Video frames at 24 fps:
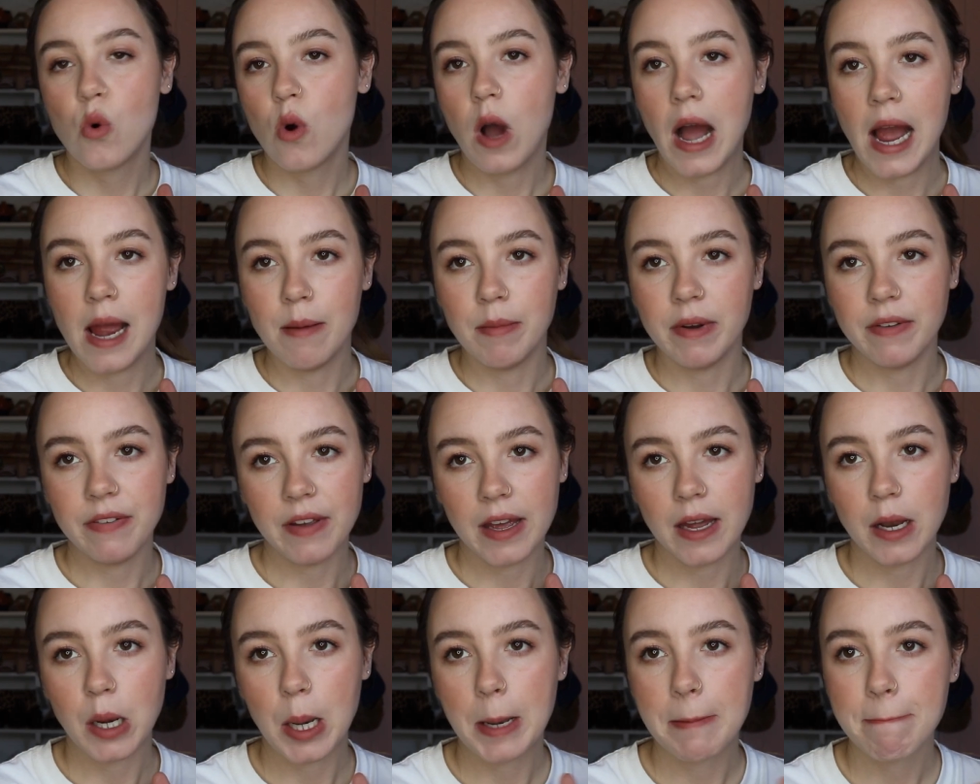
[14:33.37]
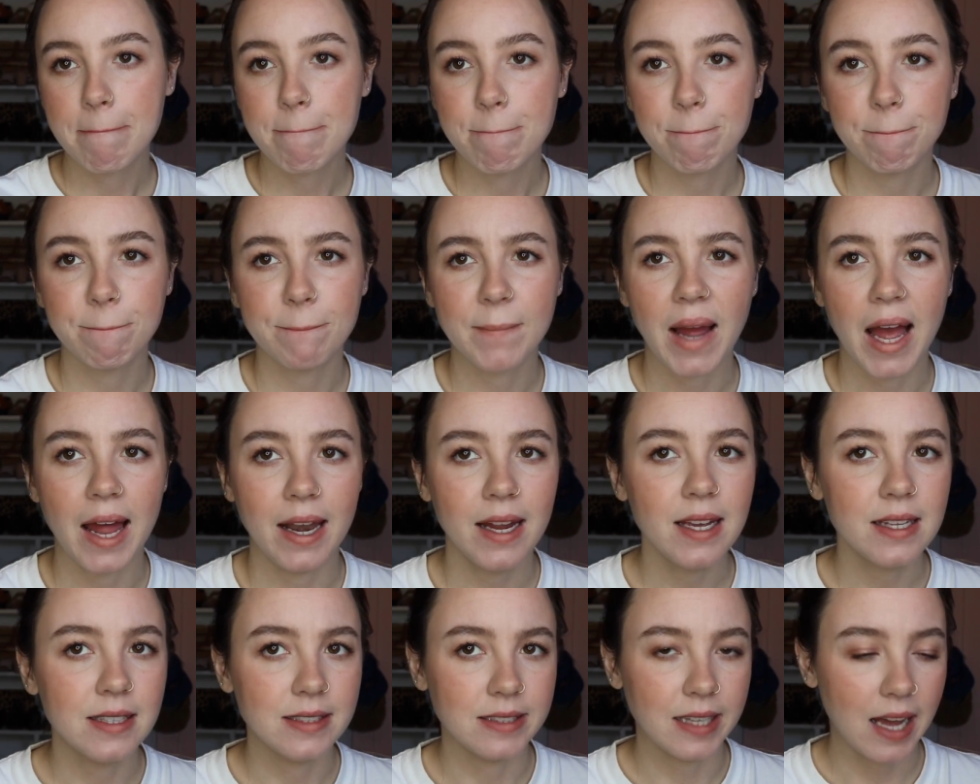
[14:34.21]
I'm a fan. And
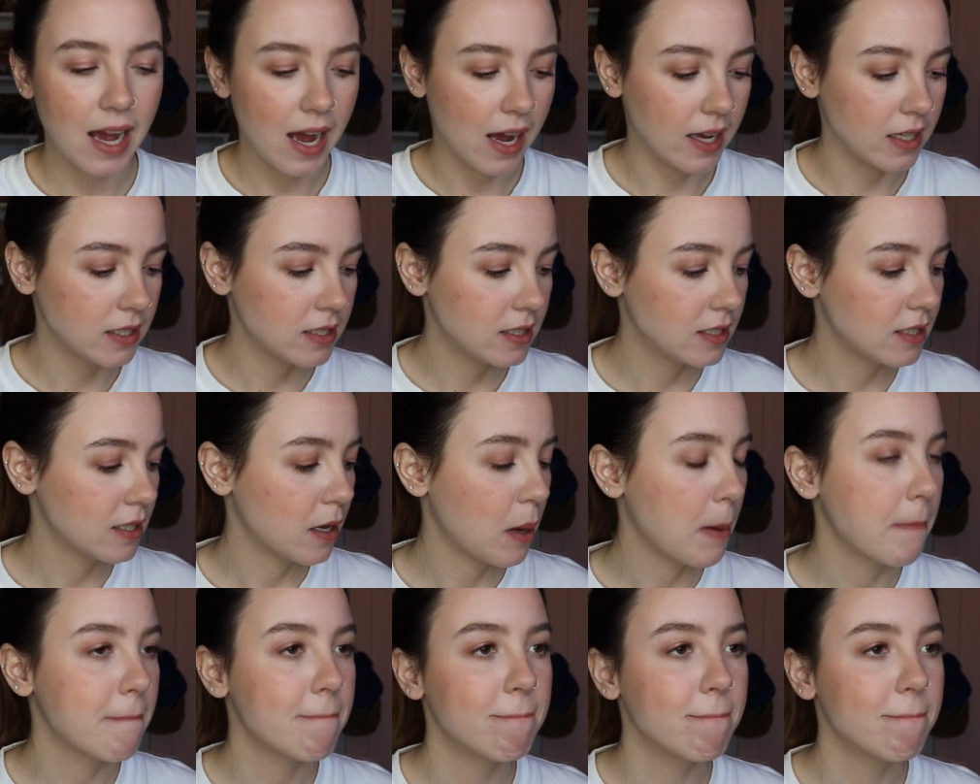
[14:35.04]
it lasts.